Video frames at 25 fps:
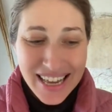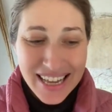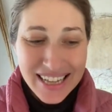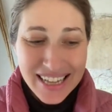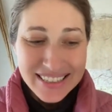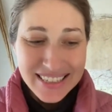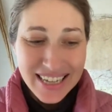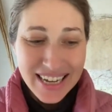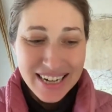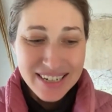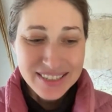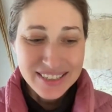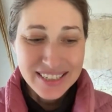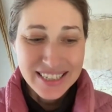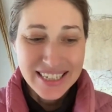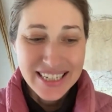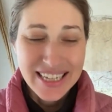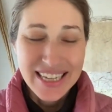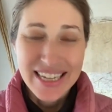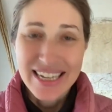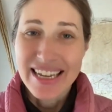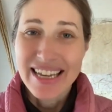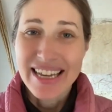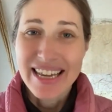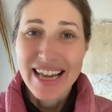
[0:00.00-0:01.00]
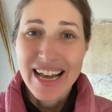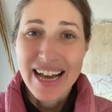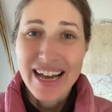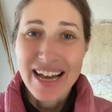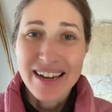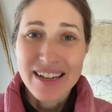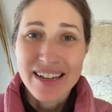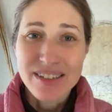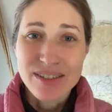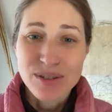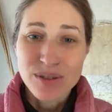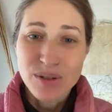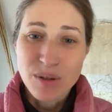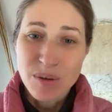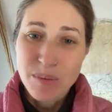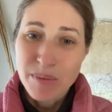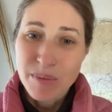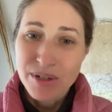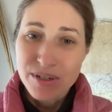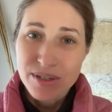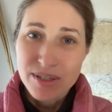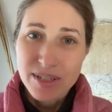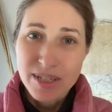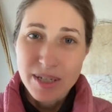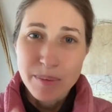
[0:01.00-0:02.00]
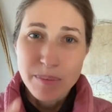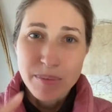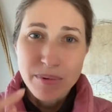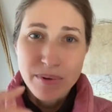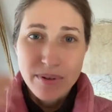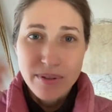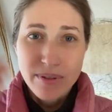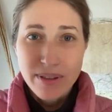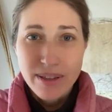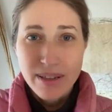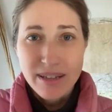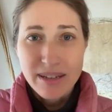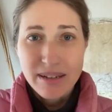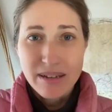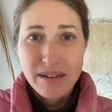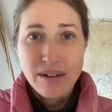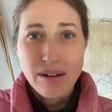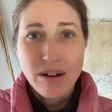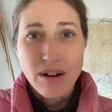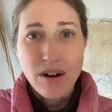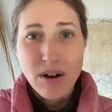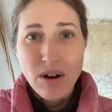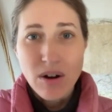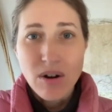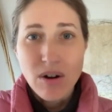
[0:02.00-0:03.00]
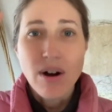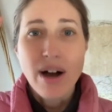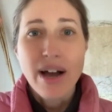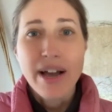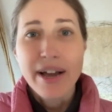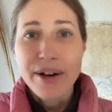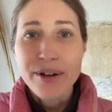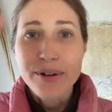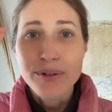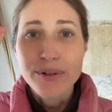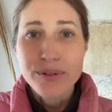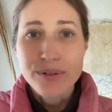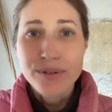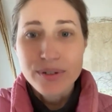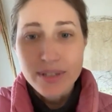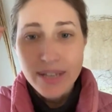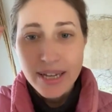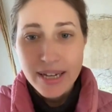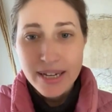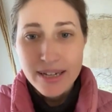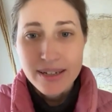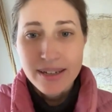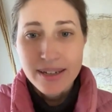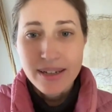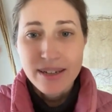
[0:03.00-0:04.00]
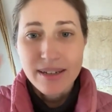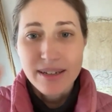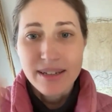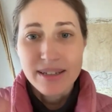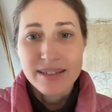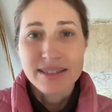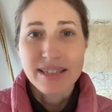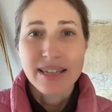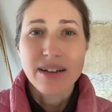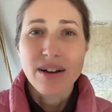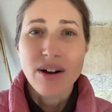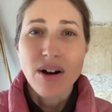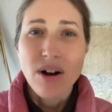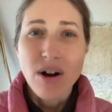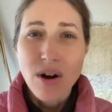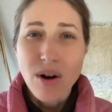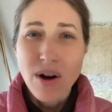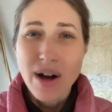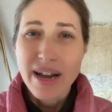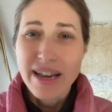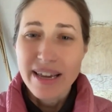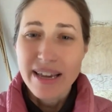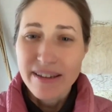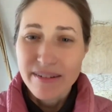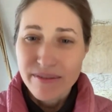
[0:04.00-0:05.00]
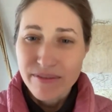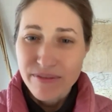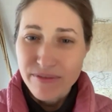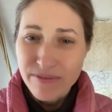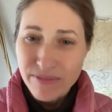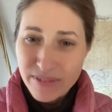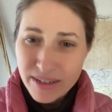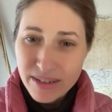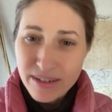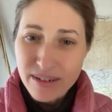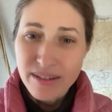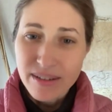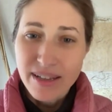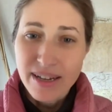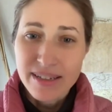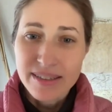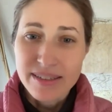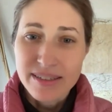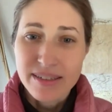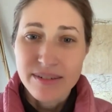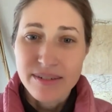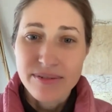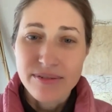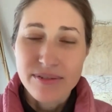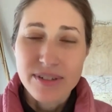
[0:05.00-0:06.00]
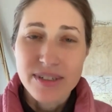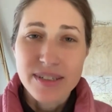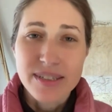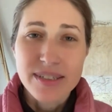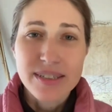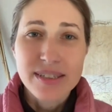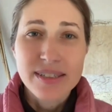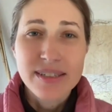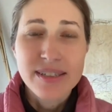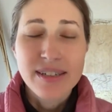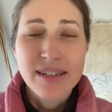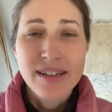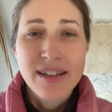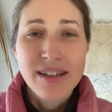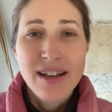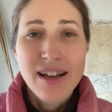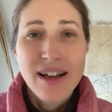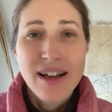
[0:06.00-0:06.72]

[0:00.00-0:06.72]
it's actually getting at it so much deeper than, oh, I understand it. It's like, oh, I can feel that difference.